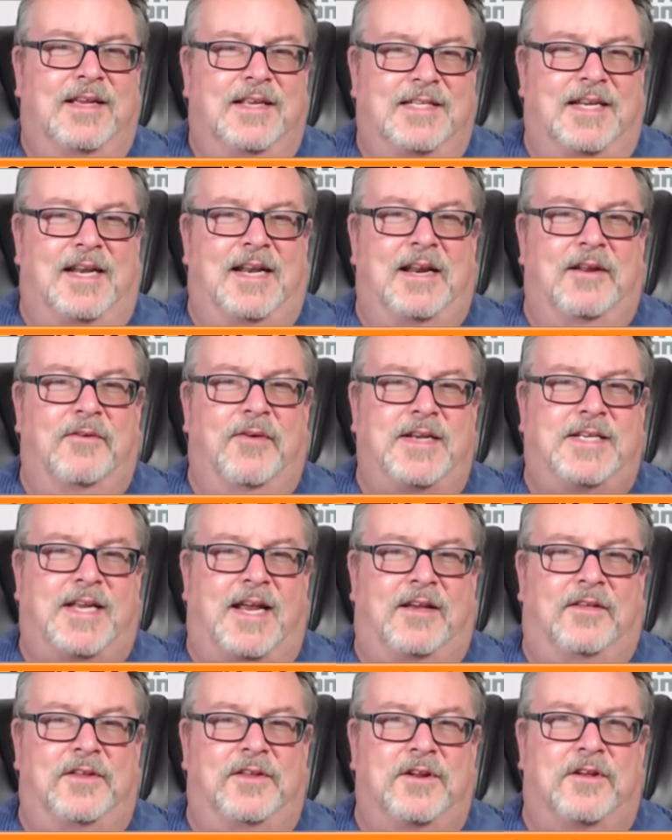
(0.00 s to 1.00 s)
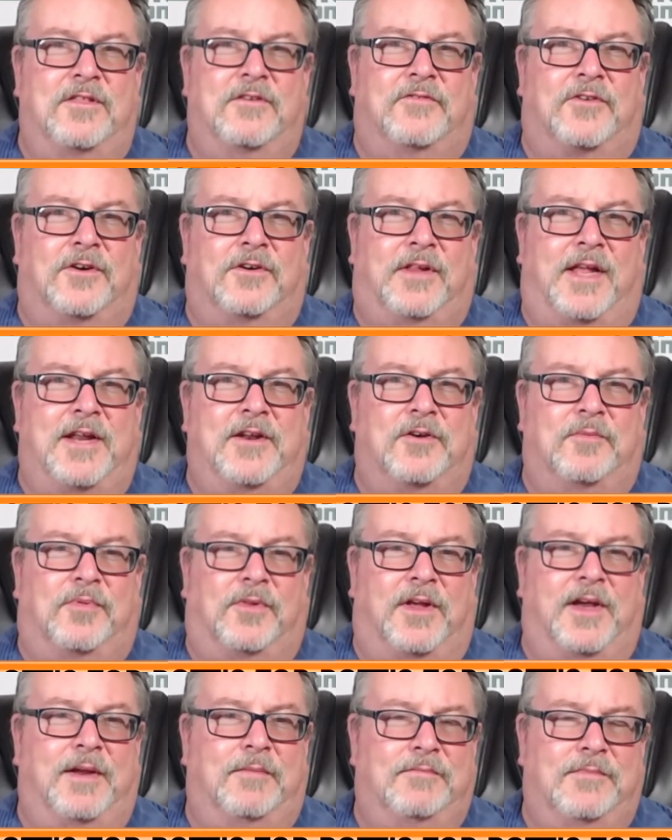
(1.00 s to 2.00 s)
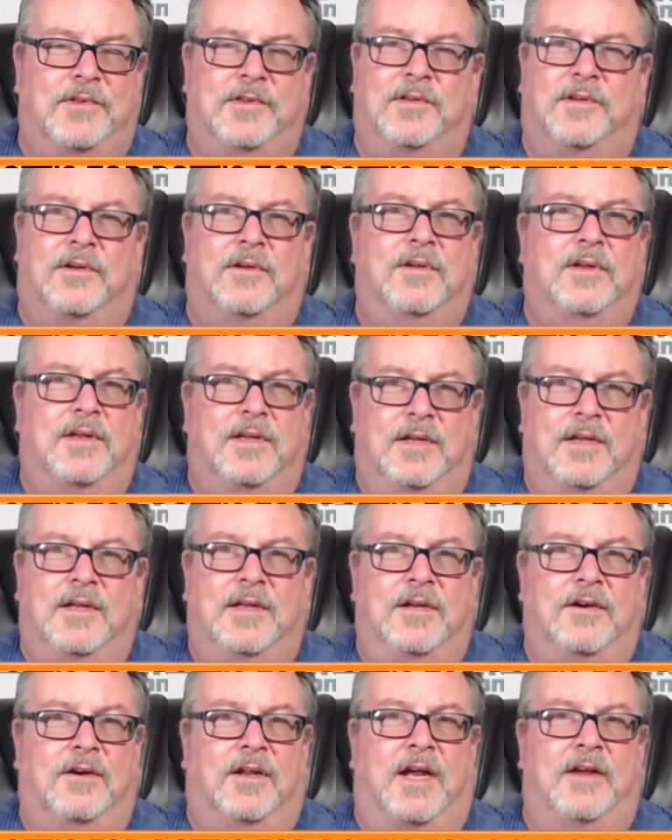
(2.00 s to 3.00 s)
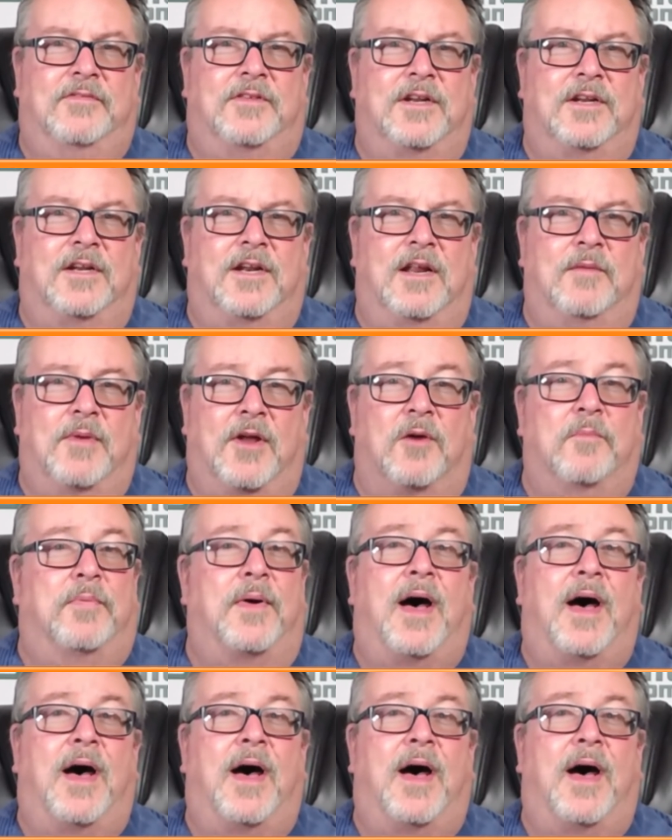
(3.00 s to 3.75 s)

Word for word: Said, anyway, tailing on the Verlander play, Ugh, your life didn't get any better.